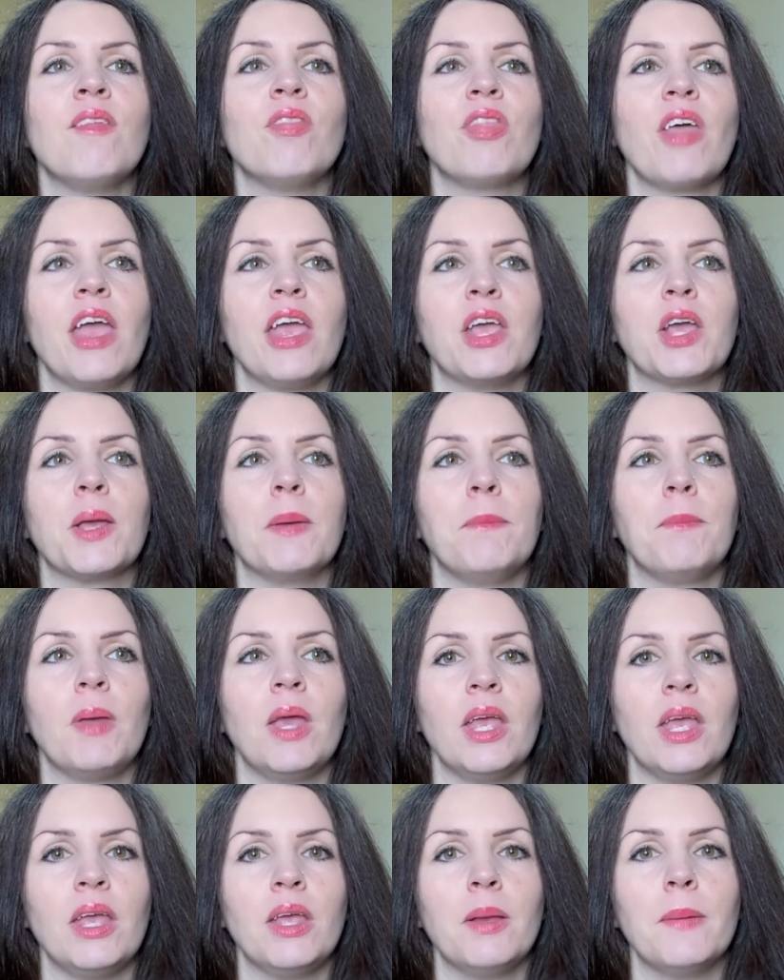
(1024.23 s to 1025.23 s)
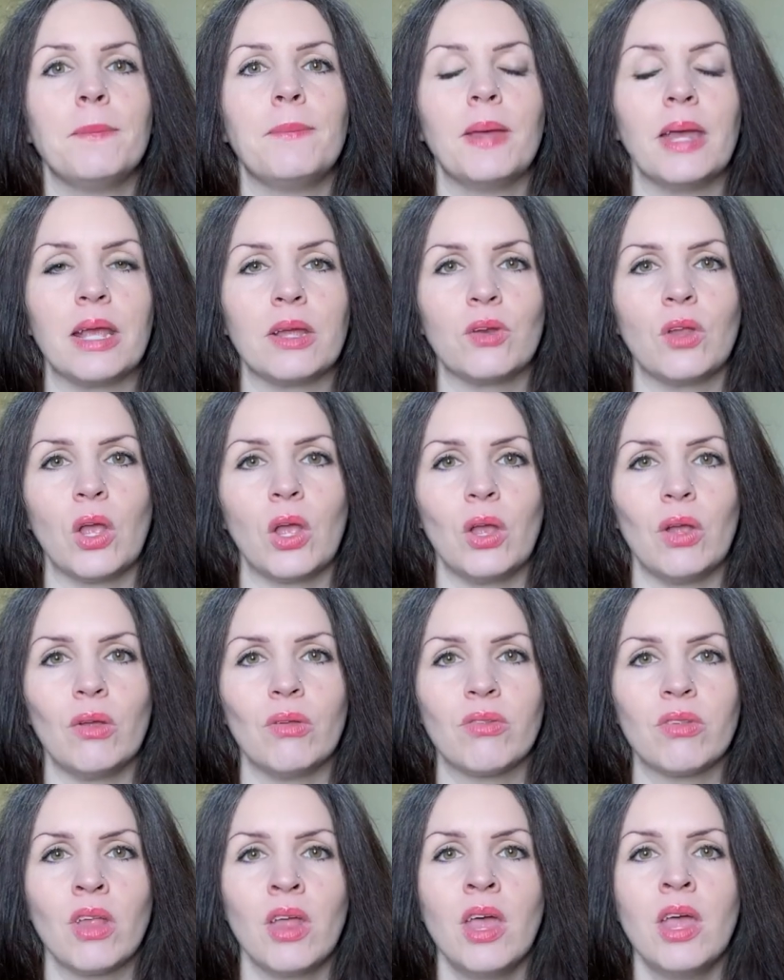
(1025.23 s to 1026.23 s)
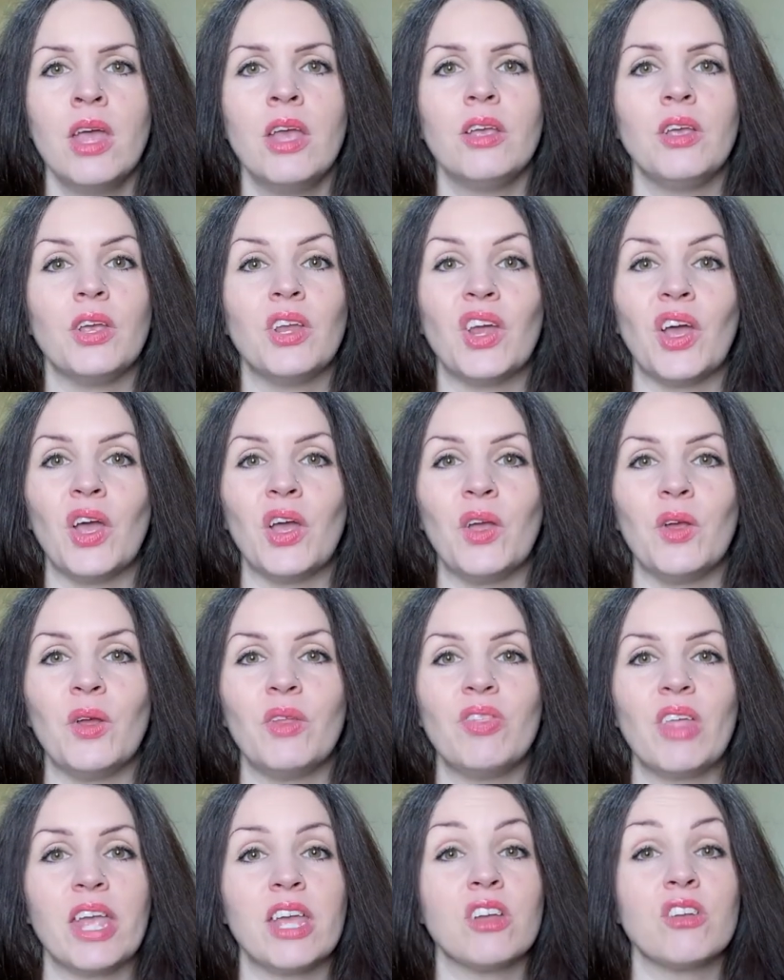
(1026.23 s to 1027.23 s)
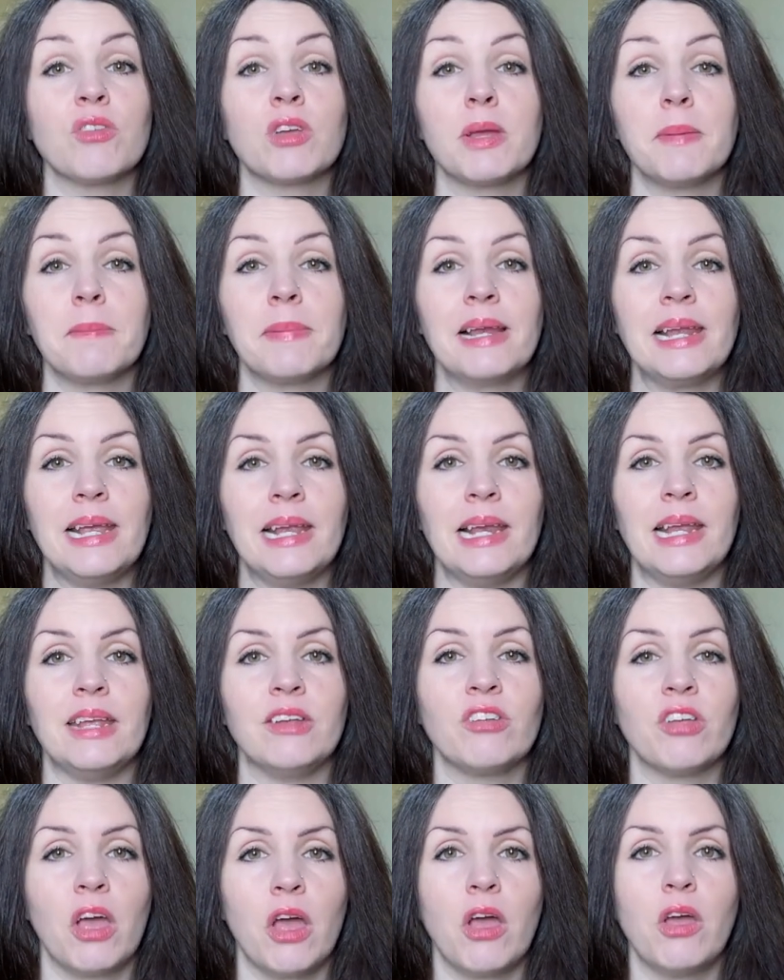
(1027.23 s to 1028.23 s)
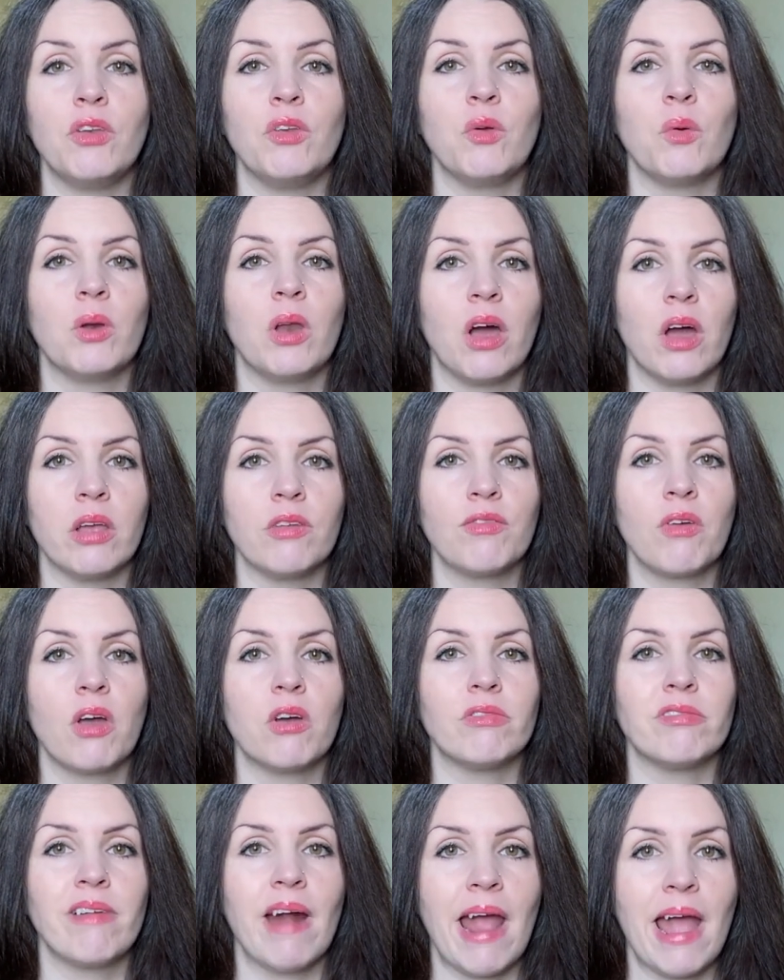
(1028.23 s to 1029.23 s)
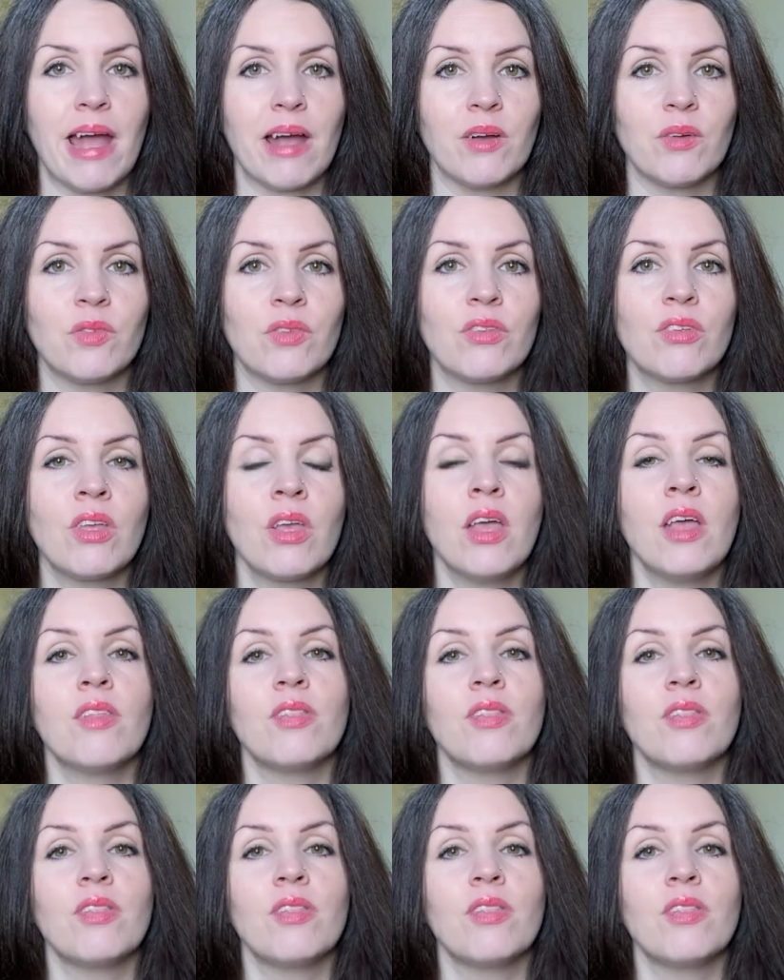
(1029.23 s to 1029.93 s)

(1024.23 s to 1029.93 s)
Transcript: they can be big news. You know, they can completely turn your life around.